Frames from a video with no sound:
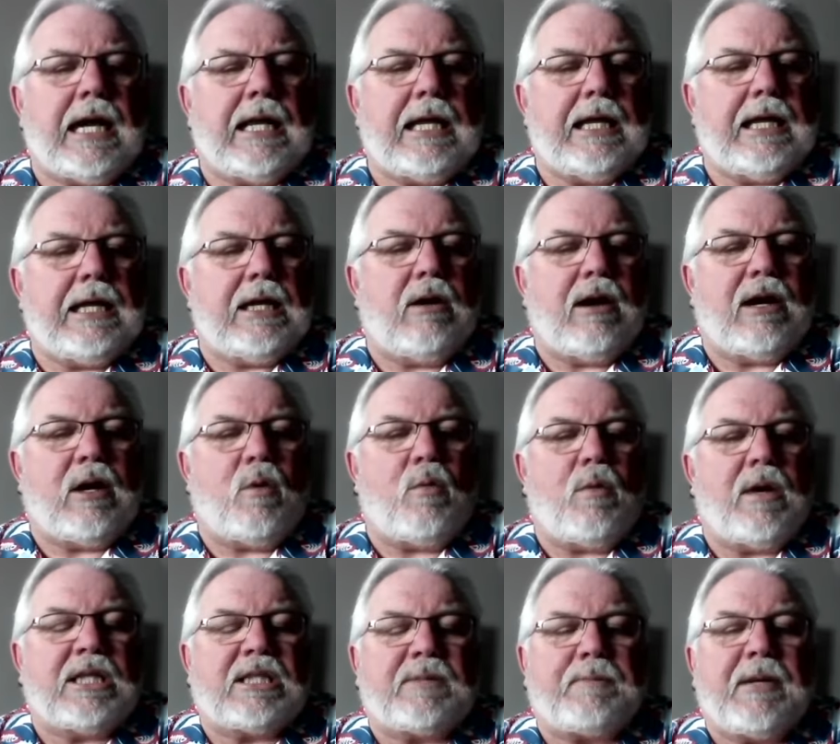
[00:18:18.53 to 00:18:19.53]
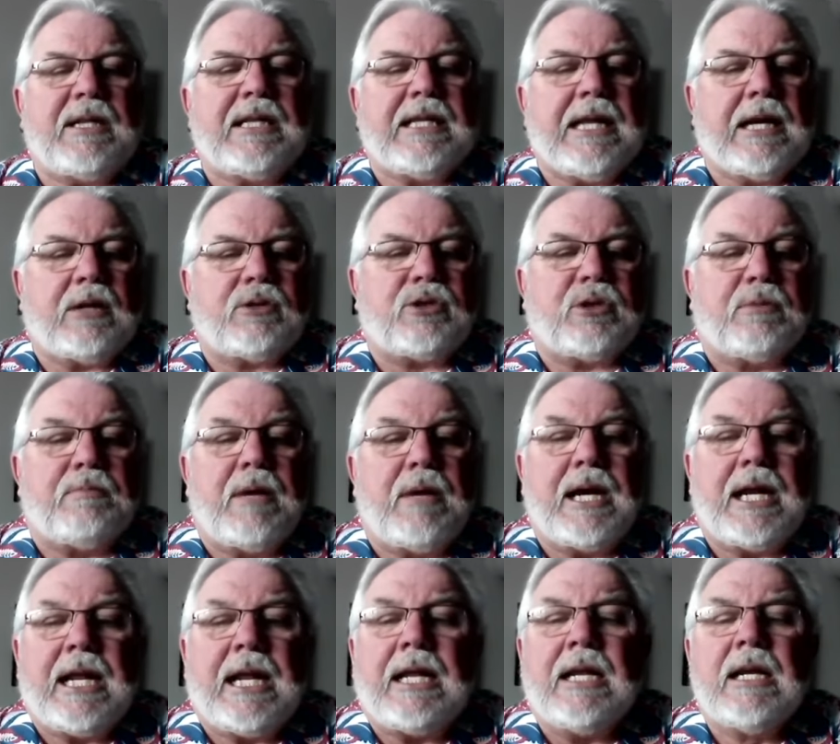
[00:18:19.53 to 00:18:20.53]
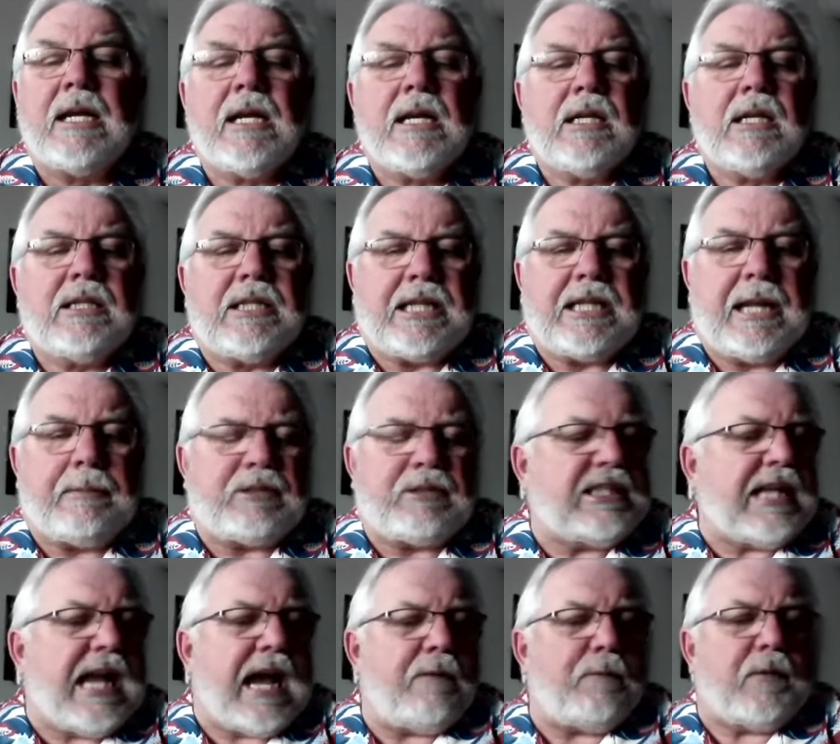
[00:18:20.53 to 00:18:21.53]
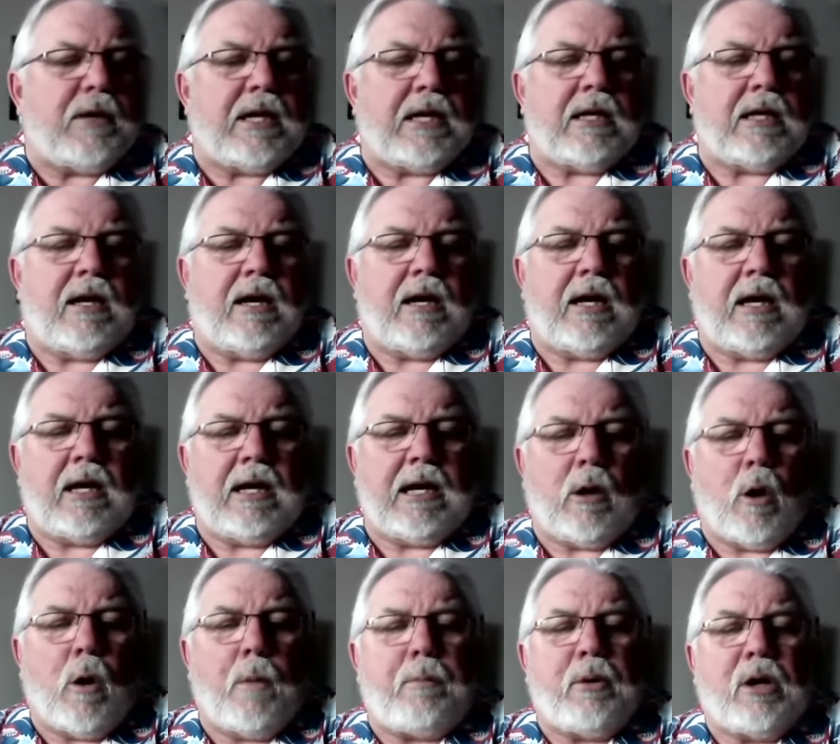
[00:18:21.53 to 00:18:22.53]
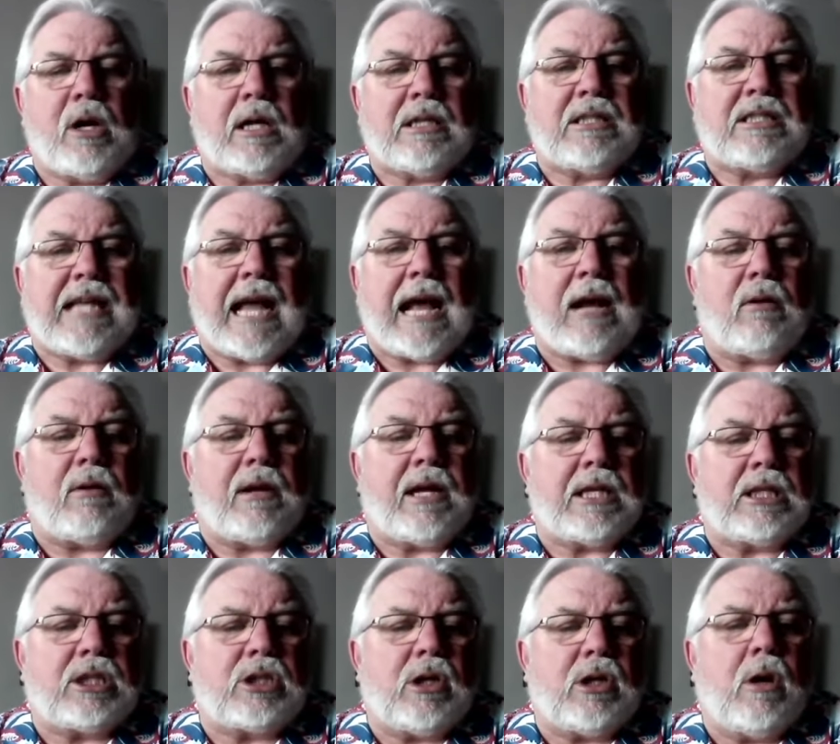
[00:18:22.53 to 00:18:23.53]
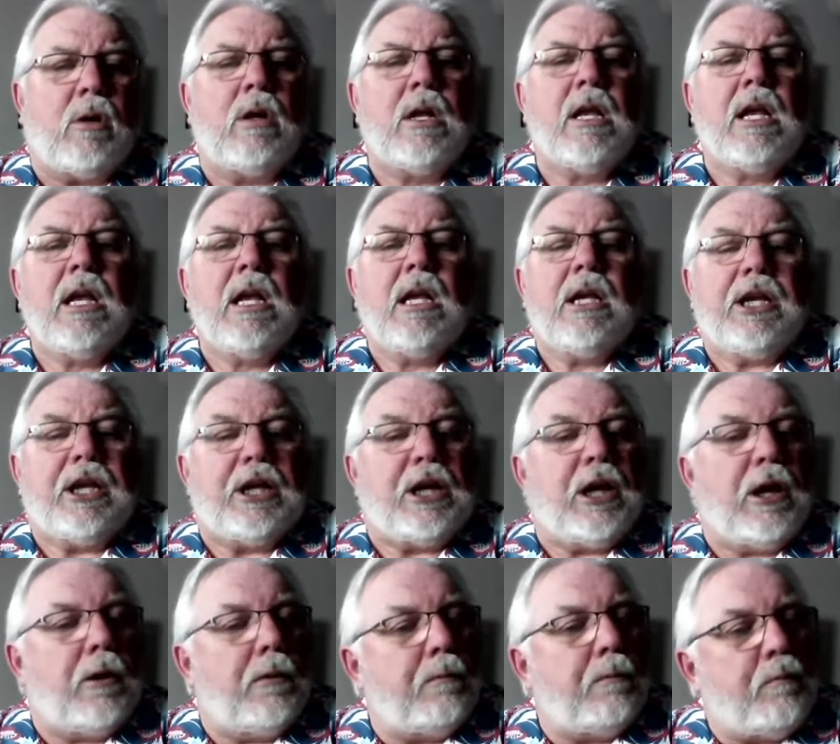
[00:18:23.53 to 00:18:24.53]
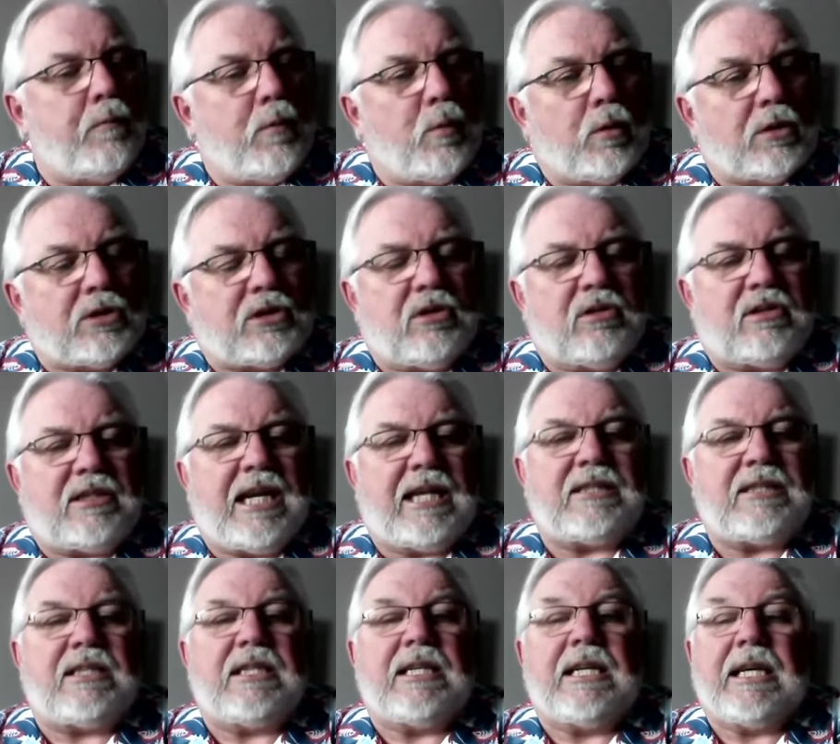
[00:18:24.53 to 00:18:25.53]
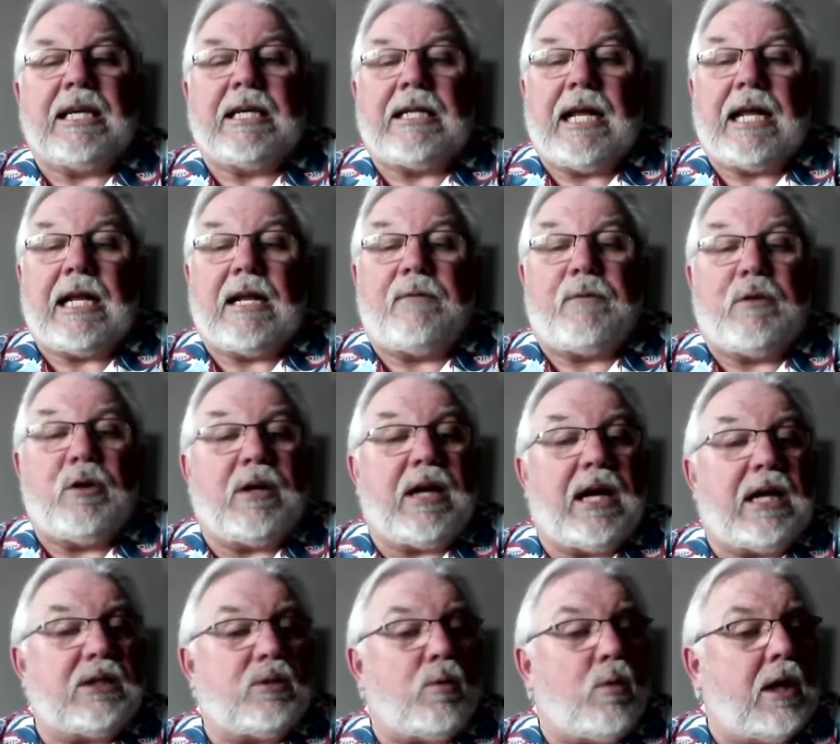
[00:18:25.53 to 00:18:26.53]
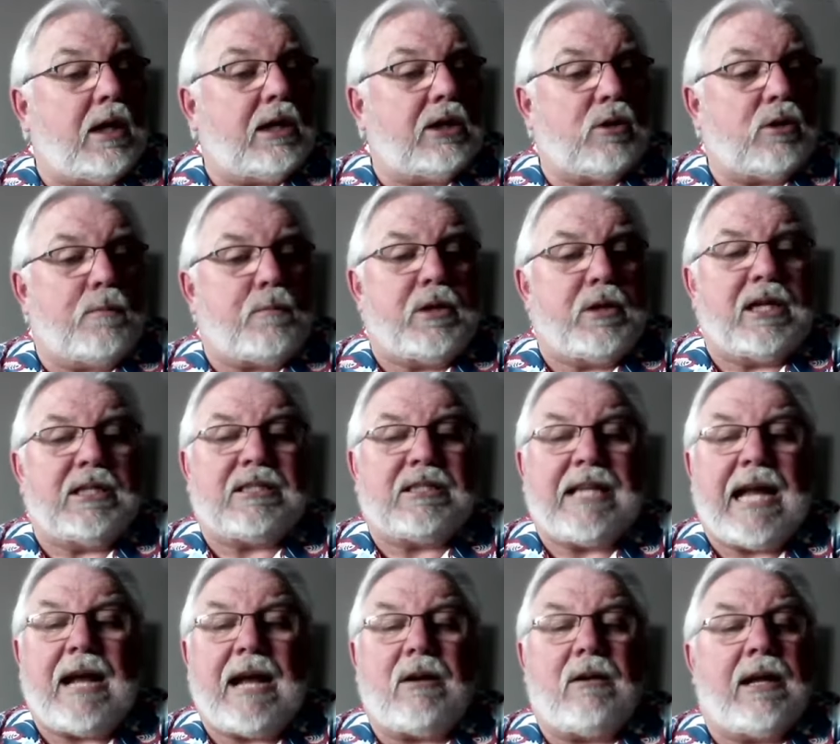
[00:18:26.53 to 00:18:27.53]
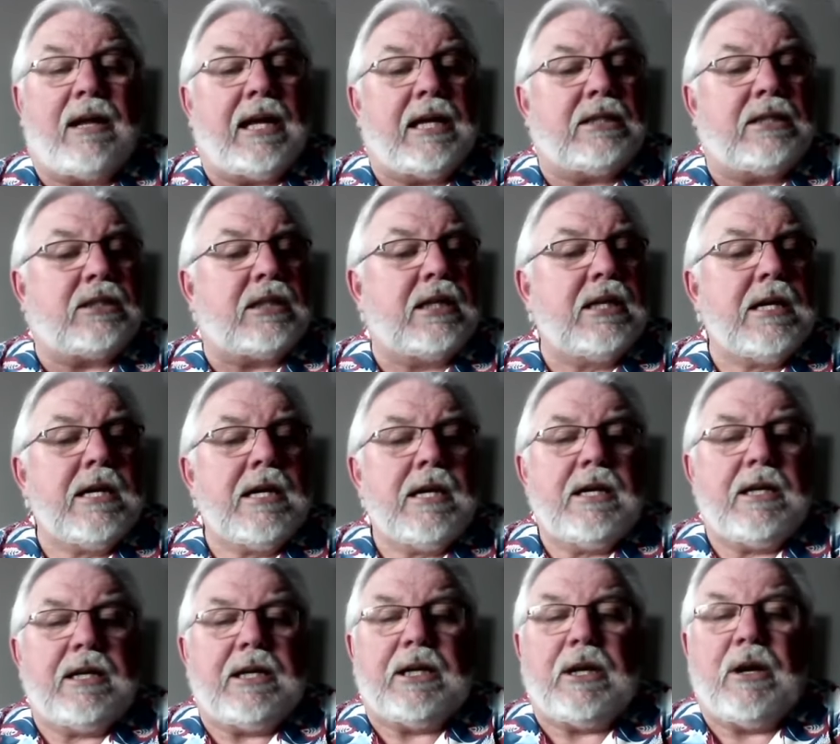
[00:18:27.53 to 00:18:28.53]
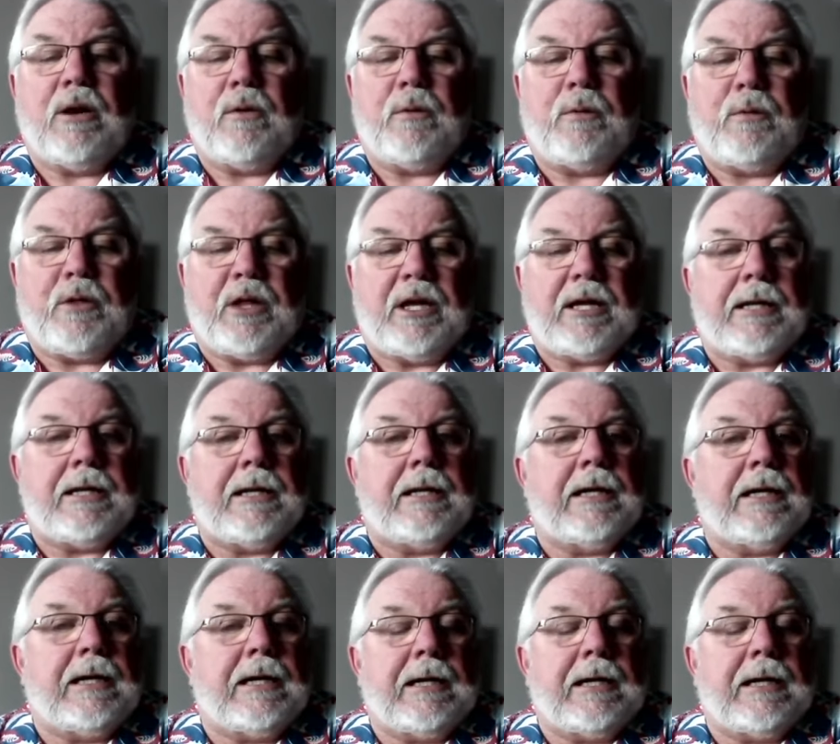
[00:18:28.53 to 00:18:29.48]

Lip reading: you know, I don't want to spend the extra money to keep staffing open on Saturdays. So, you know, we're still testing it. And if you guys want us open on Saturdays, you know, then,